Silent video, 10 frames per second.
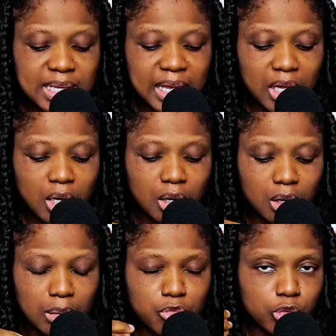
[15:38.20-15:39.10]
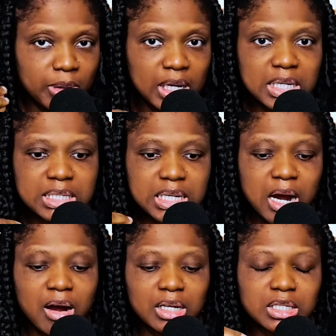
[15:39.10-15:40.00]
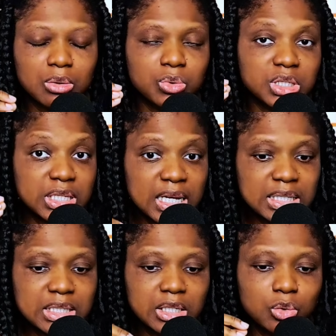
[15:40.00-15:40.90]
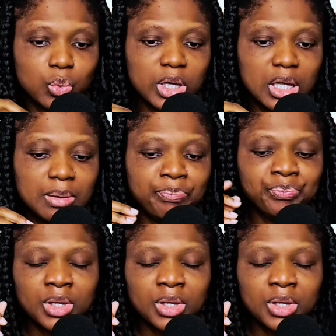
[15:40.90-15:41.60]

like um, Rebecca's character was tested when